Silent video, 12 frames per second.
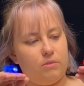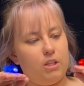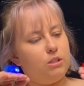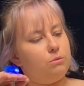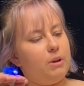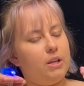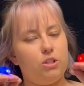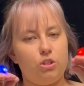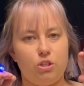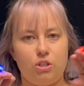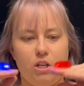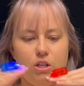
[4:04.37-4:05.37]
These reds
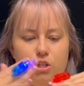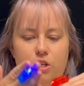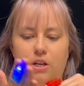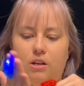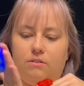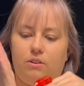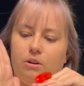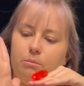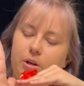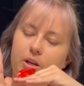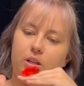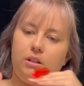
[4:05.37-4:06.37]
just not shining very
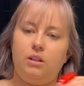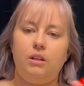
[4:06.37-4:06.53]
bright.